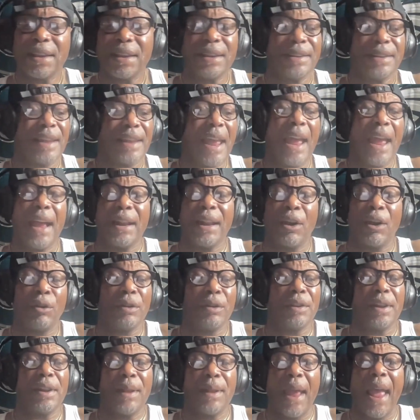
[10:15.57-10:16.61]
And not
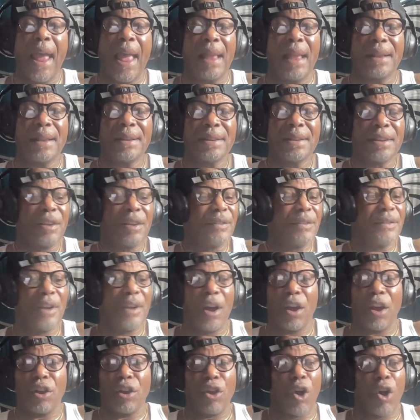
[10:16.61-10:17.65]
only that,
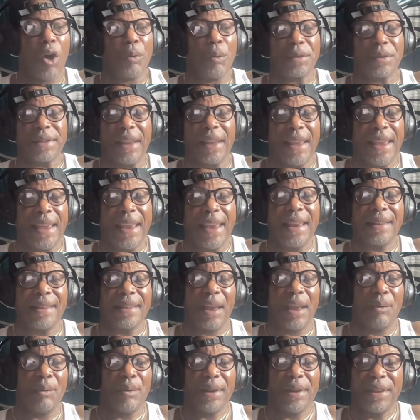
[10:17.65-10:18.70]
along with the heat
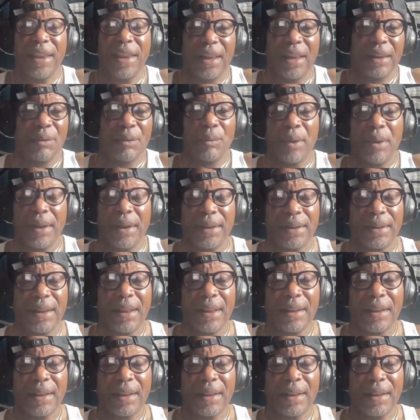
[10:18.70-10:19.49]
that we're dealing with,